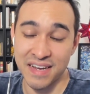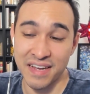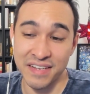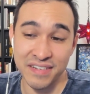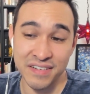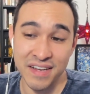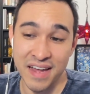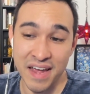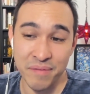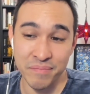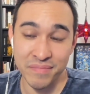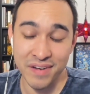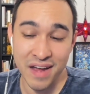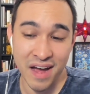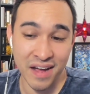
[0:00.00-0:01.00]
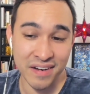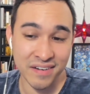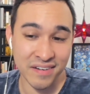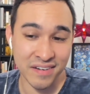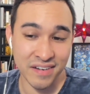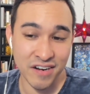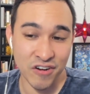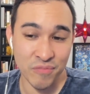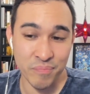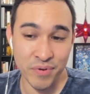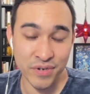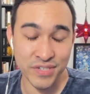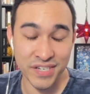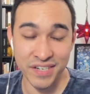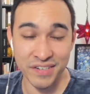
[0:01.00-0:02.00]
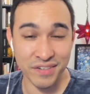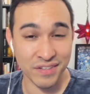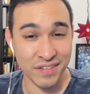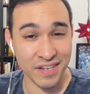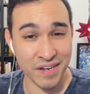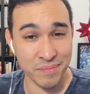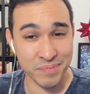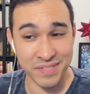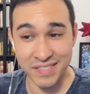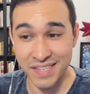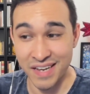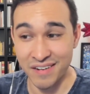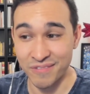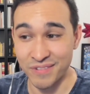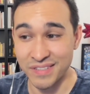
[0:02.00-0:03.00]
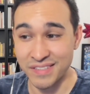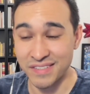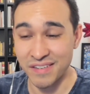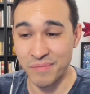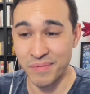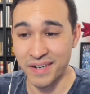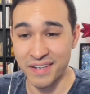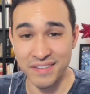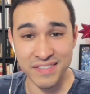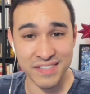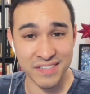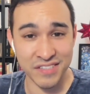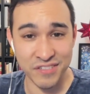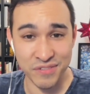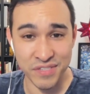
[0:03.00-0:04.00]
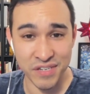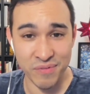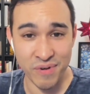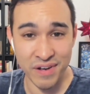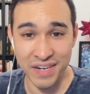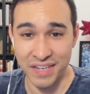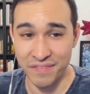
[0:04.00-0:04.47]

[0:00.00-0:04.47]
I am not, particularly upset when someone else is using one,